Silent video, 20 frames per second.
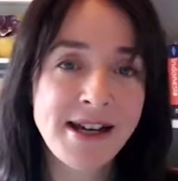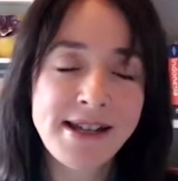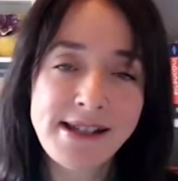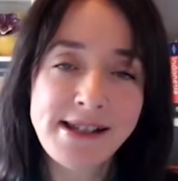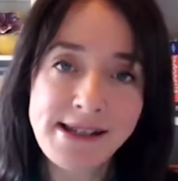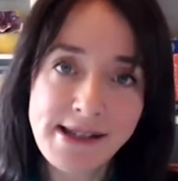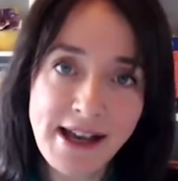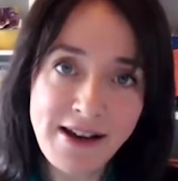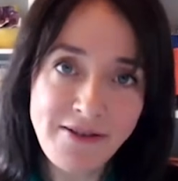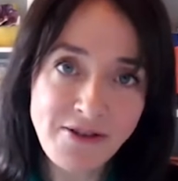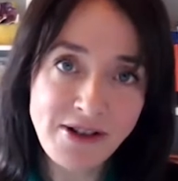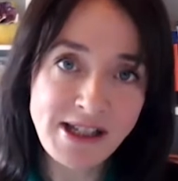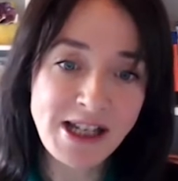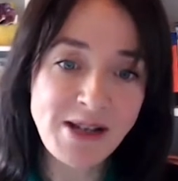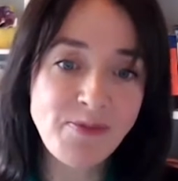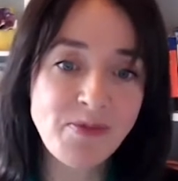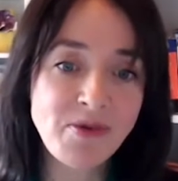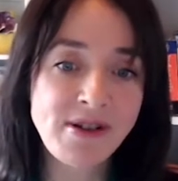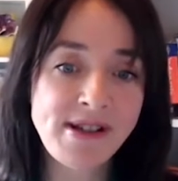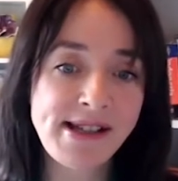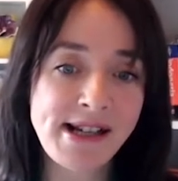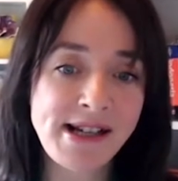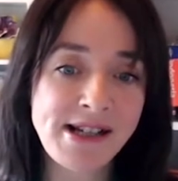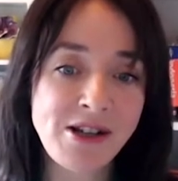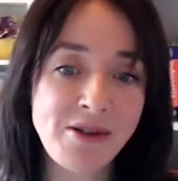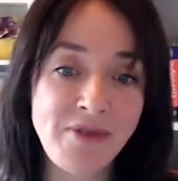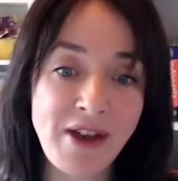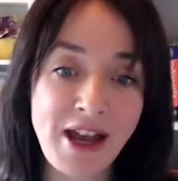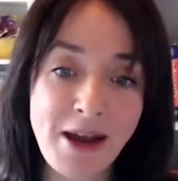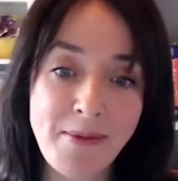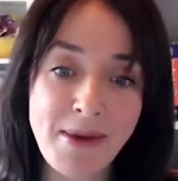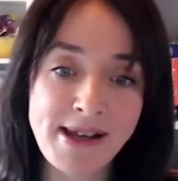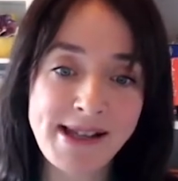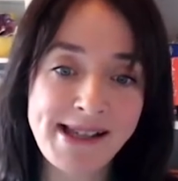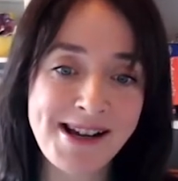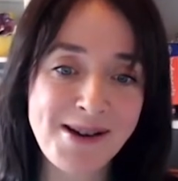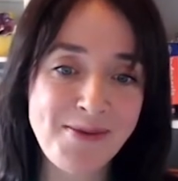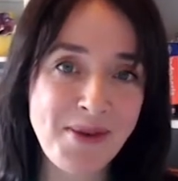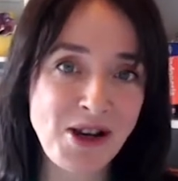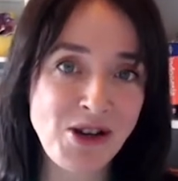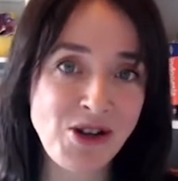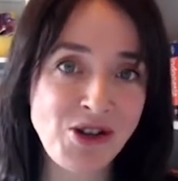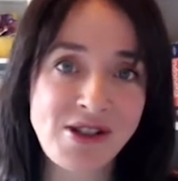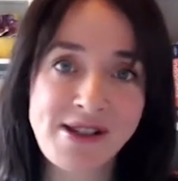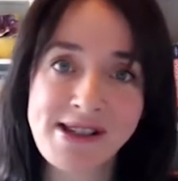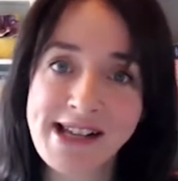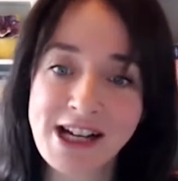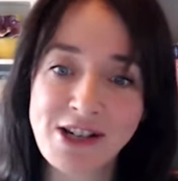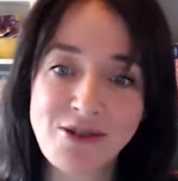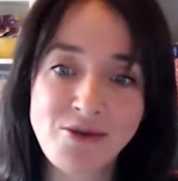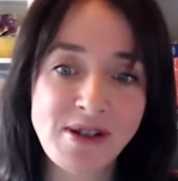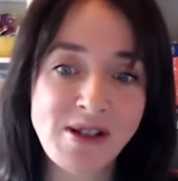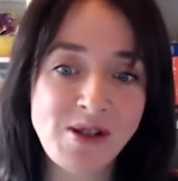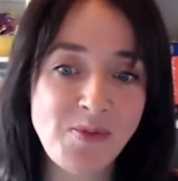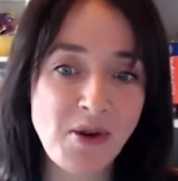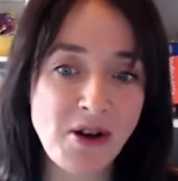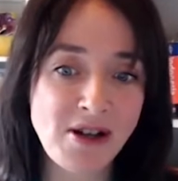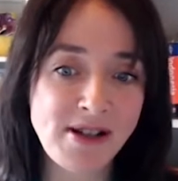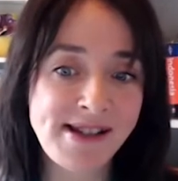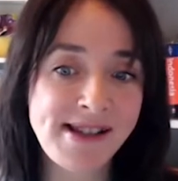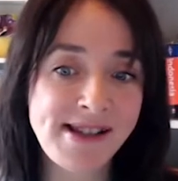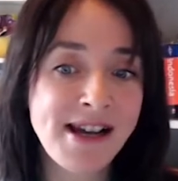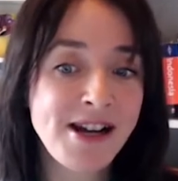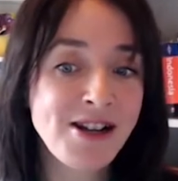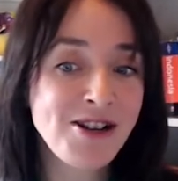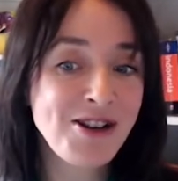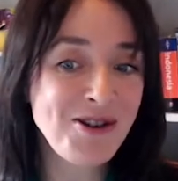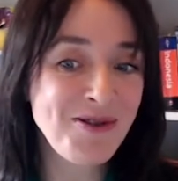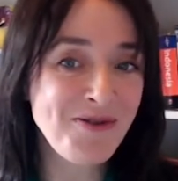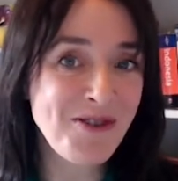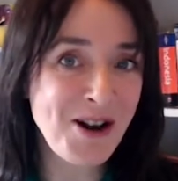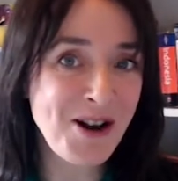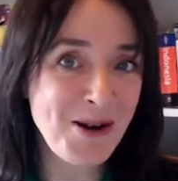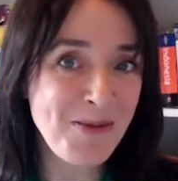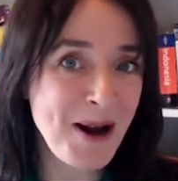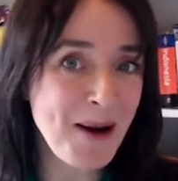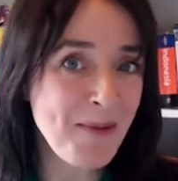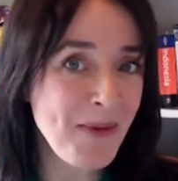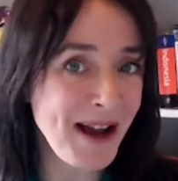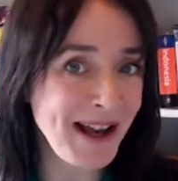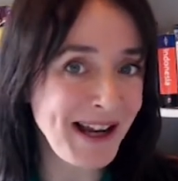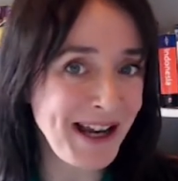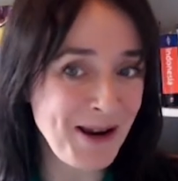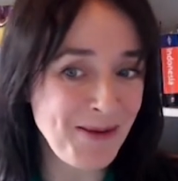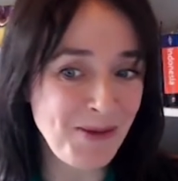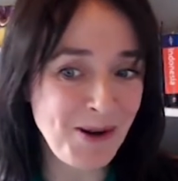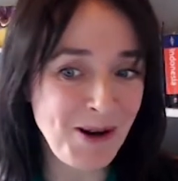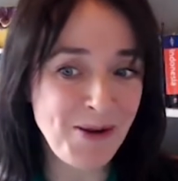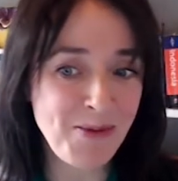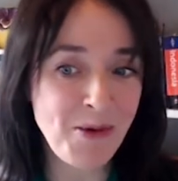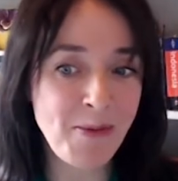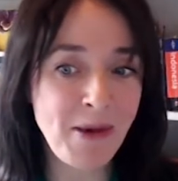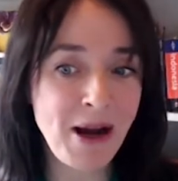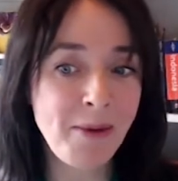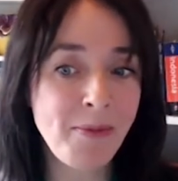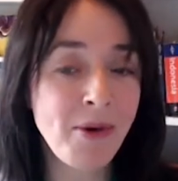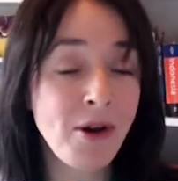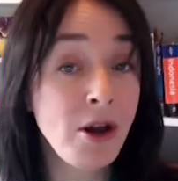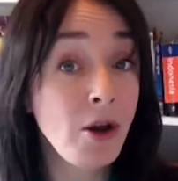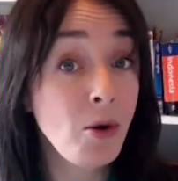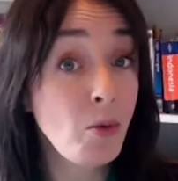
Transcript: 70% of MSI patients had a response to nivolumab and ipilimumab,